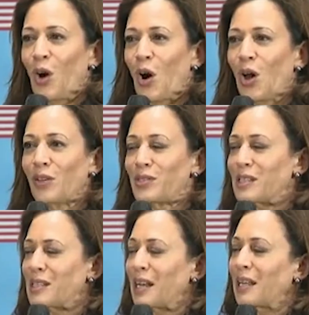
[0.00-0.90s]
all of
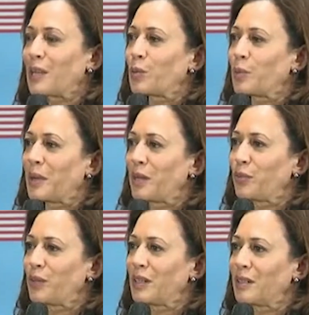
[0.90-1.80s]
society will
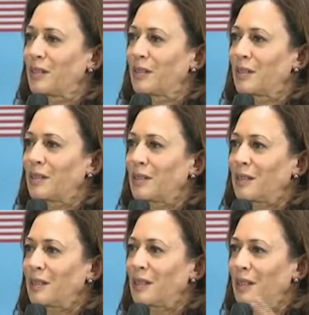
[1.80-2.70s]
benefit.
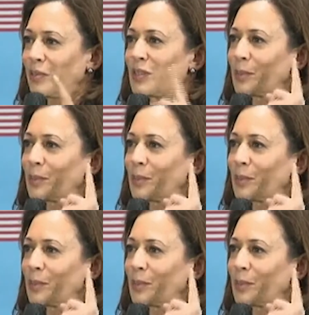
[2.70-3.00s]
Lift